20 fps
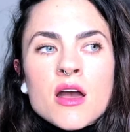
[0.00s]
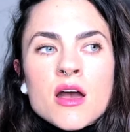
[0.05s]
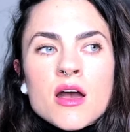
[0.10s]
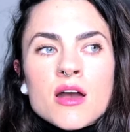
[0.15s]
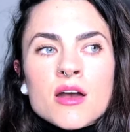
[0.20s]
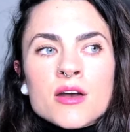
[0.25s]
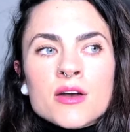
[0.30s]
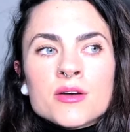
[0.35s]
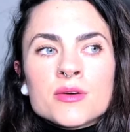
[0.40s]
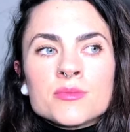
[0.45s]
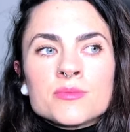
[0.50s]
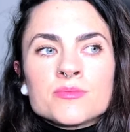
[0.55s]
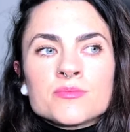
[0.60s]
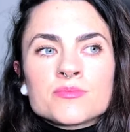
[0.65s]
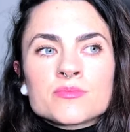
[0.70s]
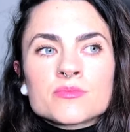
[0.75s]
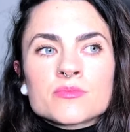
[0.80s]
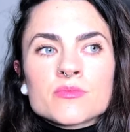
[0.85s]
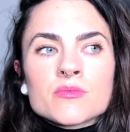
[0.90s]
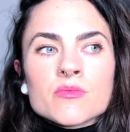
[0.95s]

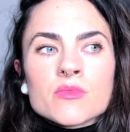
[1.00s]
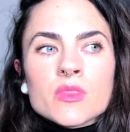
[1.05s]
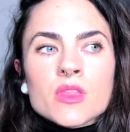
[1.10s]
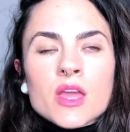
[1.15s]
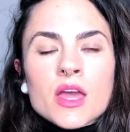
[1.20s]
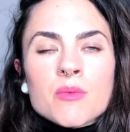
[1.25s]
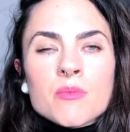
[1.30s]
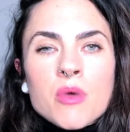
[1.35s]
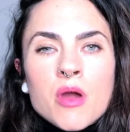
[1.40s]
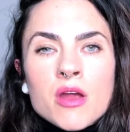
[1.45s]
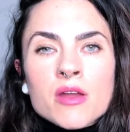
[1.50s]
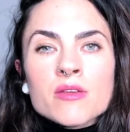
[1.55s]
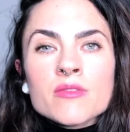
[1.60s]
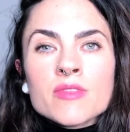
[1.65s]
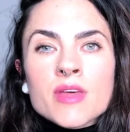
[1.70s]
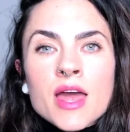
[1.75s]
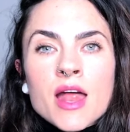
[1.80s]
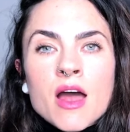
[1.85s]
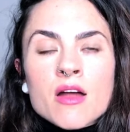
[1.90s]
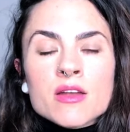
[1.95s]
um, a part of
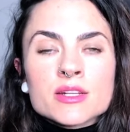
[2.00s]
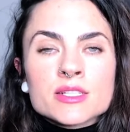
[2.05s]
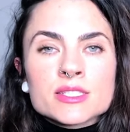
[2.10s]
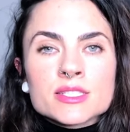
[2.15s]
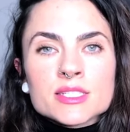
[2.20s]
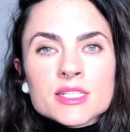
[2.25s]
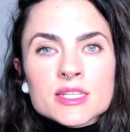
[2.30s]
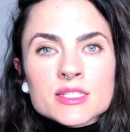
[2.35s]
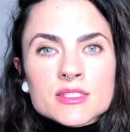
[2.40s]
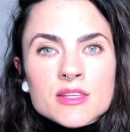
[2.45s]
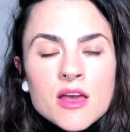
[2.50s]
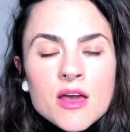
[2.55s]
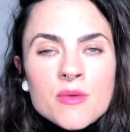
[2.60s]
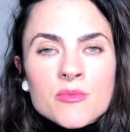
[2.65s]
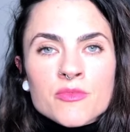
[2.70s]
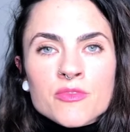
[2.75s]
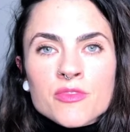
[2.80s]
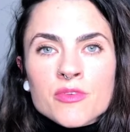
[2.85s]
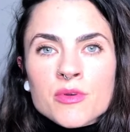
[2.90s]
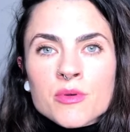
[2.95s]
that honestly has
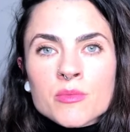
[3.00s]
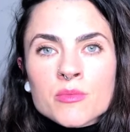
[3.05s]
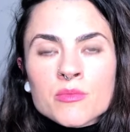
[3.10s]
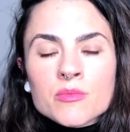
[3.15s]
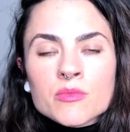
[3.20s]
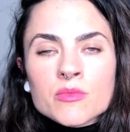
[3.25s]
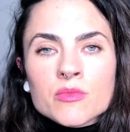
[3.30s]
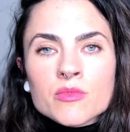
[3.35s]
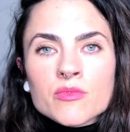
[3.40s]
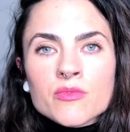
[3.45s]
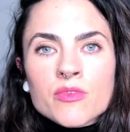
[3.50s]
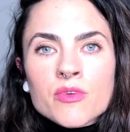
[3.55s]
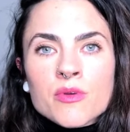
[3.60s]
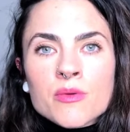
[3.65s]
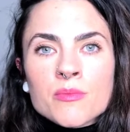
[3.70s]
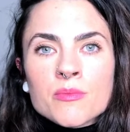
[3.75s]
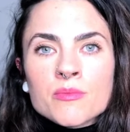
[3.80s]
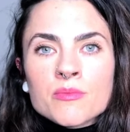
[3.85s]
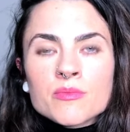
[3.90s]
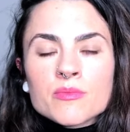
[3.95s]
come from
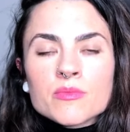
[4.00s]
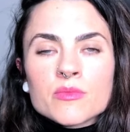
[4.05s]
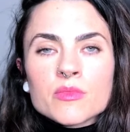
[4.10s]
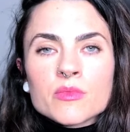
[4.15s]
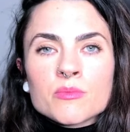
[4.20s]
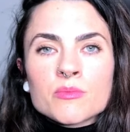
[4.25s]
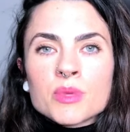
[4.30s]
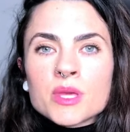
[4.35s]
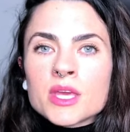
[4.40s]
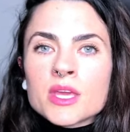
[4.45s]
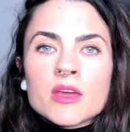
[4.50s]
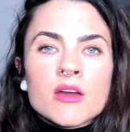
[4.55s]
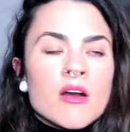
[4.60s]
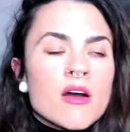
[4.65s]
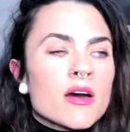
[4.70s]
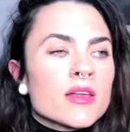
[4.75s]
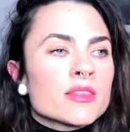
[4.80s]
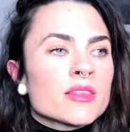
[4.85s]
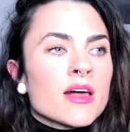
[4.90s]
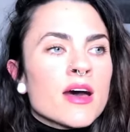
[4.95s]
from being
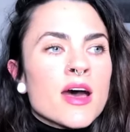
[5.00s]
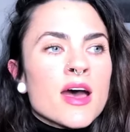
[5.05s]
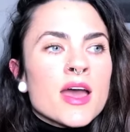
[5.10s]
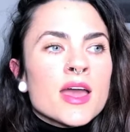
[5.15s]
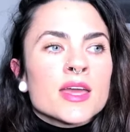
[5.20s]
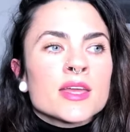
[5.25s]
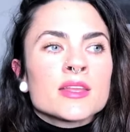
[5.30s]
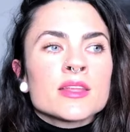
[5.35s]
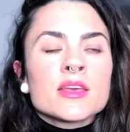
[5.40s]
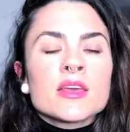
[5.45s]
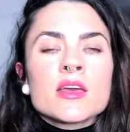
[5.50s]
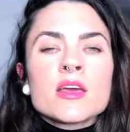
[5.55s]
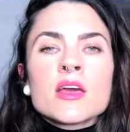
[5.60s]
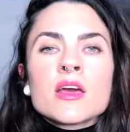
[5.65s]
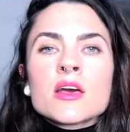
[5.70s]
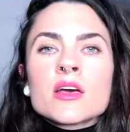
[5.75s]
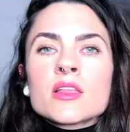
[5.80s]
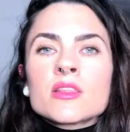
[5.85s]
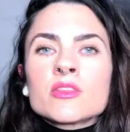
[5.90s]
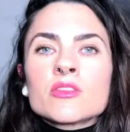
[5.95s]
online,
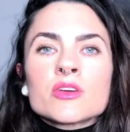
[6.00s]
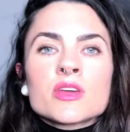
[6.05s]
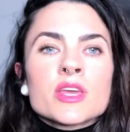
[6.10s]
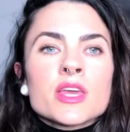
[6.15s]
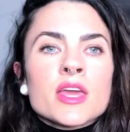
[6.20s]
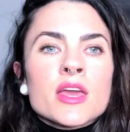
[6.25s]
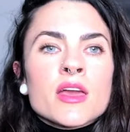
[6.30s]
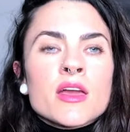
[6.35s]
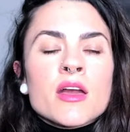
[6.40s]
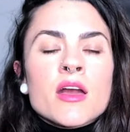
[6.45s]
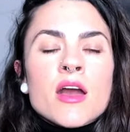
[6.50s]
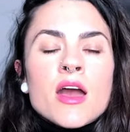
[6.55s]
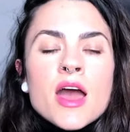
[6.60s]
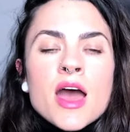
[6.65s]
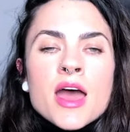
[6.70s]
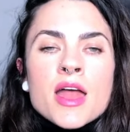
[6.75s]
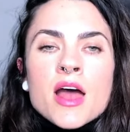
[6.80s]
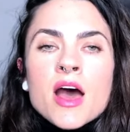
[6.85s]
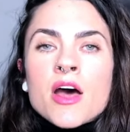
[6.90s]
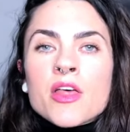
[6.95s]
looking
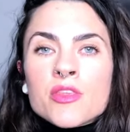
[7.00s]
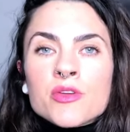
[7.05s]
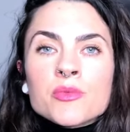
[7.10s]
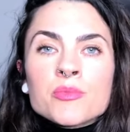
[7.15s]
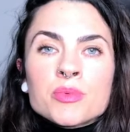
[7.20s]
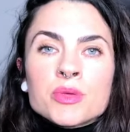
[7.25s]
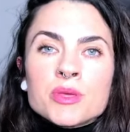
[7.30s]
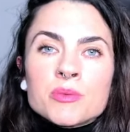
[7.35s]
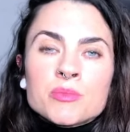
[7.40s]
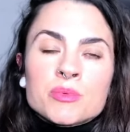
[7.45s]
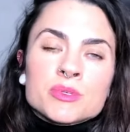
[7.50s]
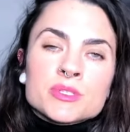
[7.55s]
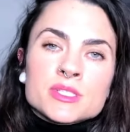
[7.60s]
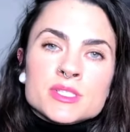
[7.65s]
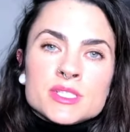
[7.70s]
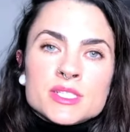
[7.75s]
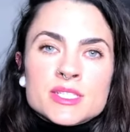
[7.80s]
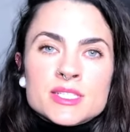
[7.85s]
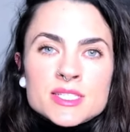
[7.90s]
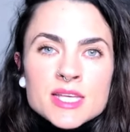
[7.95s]
at other people's
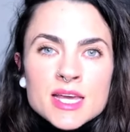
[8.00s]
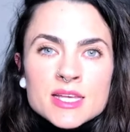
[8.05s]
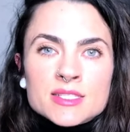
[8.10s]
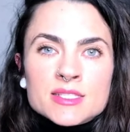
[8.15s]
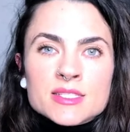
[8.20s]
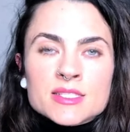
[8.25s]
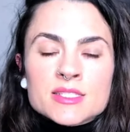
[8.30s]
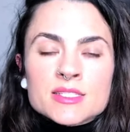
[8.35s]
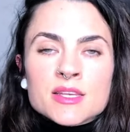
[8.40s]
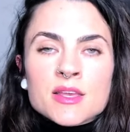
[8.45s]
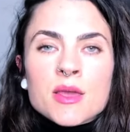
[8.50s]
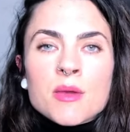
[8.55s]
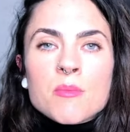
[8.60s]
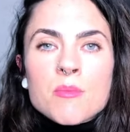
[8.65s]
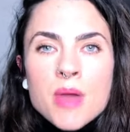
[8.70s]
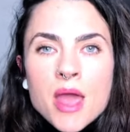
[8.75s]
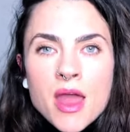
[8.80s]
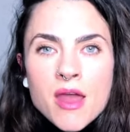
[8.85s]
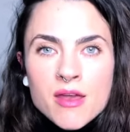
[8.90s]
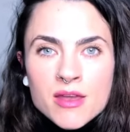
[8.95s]
successes and
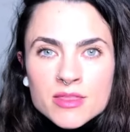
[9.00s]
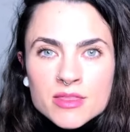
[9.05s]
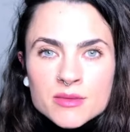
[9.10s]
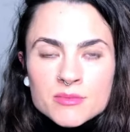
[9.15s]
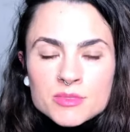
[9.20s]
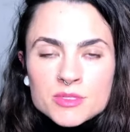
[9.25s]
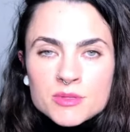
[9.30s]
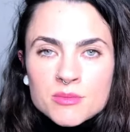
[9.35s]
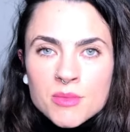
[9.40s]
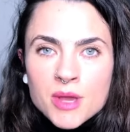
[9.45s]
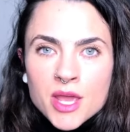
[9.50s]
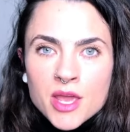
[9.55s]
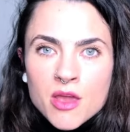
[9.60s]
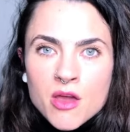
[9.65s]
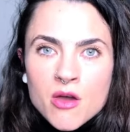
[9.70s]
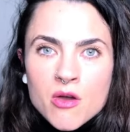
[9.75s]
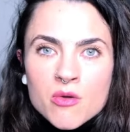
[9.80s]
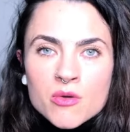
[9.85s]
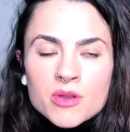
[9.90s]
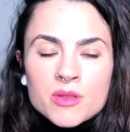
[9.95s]
comparing them to
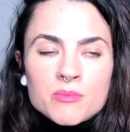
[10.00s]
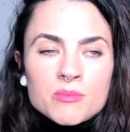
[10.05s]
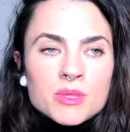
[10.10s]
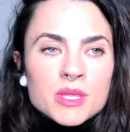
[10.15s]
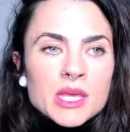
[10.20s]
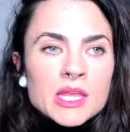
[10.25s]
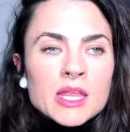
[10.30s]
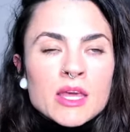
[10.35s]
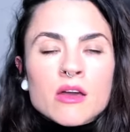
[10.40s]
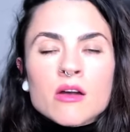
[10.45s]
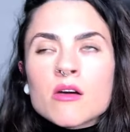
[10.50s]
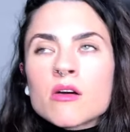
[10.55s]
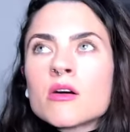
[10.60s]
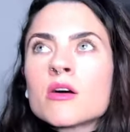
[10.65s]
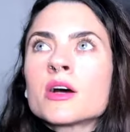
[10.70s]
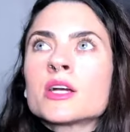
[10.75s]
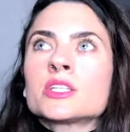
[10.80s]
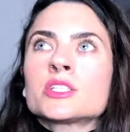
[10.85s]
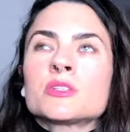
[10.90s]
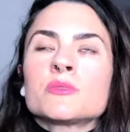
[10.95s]
my own and being like,
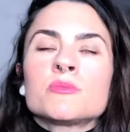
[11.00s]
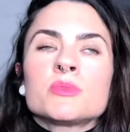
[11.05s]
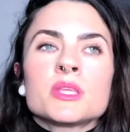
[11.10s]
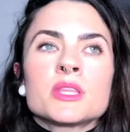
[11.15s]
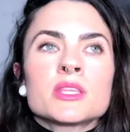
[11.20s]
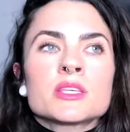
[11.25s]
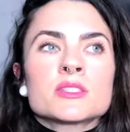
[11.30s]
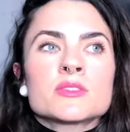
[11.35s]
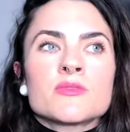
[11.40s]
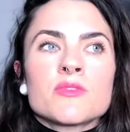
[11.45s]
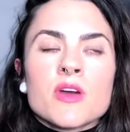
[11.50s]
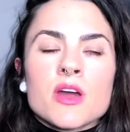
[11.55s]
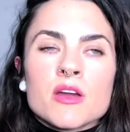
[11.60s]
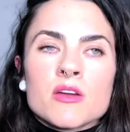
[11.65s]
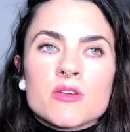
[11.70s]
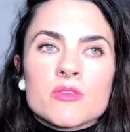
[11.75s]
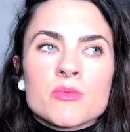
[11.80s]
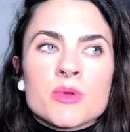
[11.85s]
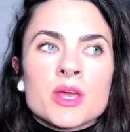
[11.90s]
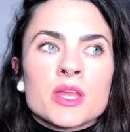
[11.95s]
oh, I should be this far
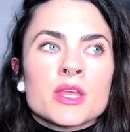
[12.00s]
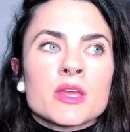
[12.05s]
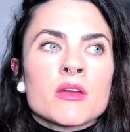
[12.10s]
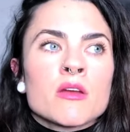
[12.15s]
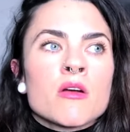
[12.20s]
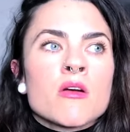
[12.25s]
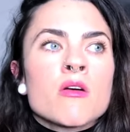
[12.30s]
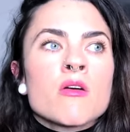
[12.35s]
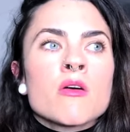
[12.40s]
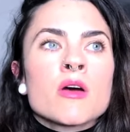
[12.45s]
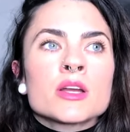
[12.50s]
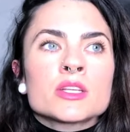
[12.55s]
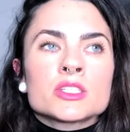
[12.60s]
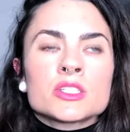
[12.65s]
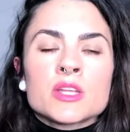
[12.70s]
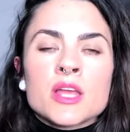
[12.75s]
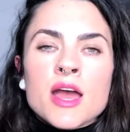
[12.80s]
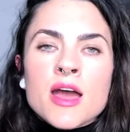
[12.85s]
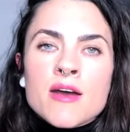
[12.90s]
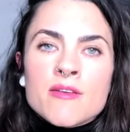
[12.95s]
already, or oh, I
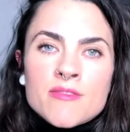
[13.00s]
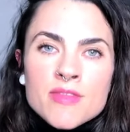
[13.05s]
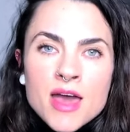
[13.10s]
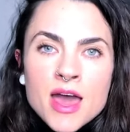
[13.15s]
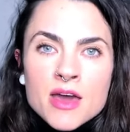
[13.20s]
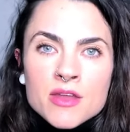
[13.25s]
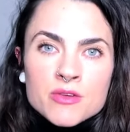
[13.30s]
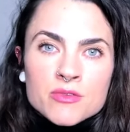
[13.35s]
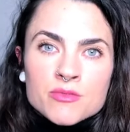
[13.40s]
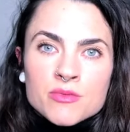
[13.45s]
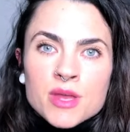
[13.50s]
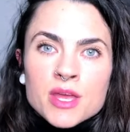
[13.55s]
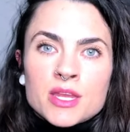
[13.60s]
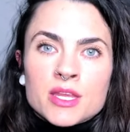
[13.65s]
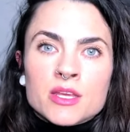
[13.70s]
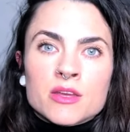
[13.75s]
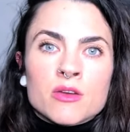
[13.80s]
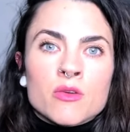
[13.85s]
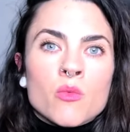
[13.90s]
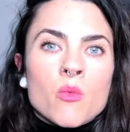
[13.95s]
should have that
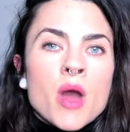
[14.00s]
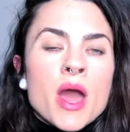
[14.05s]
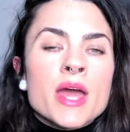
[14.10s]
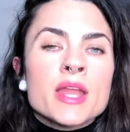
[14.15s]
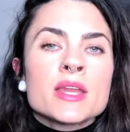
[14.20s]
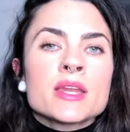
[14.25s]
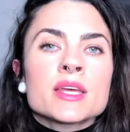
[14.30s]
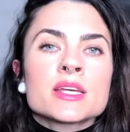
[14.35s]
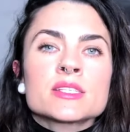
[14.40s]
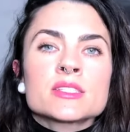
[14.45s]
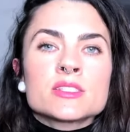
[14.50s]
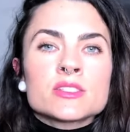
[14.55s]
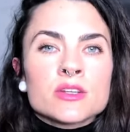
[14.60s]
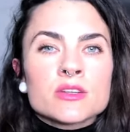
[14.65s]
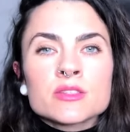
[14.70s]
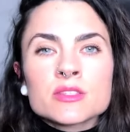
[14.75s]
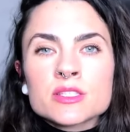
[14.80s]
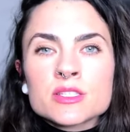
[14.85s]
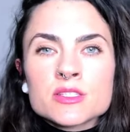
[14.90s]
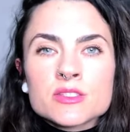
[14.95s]
already, or why didn't I
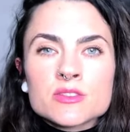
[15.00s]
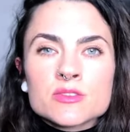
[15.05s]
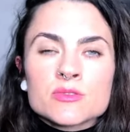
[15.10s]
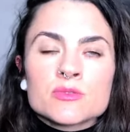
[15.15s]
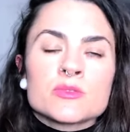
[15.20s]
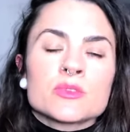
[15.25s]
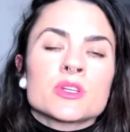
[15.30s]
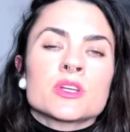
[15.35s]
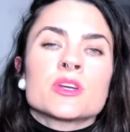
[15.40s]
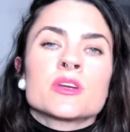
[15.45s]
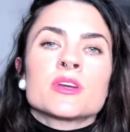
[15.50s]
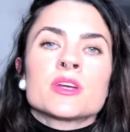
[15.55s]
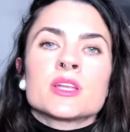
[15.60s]
start this sooner?